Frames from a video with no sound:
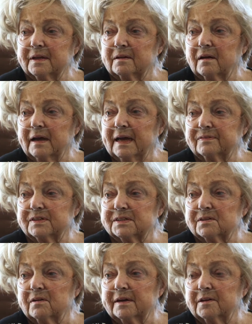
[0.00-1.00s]
that I have to
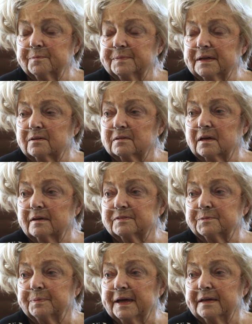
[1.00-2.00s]
sign up now. I
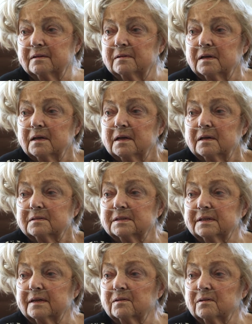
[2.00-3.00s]
have to pay
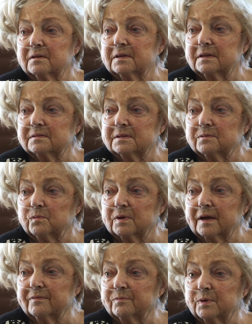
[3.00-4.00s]
to get on it.
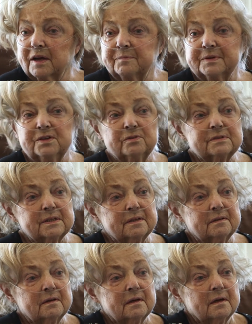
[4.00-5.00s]
What I've been
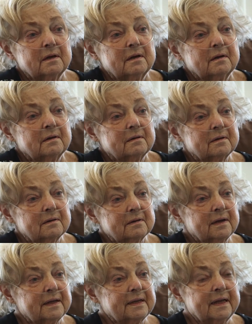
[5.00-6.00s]
using
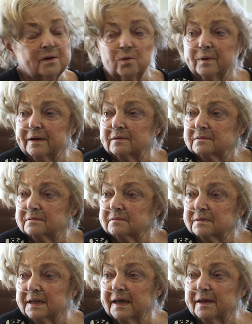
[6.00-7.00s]
at AOL,
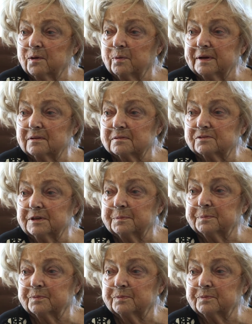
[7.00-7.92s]
the AOL group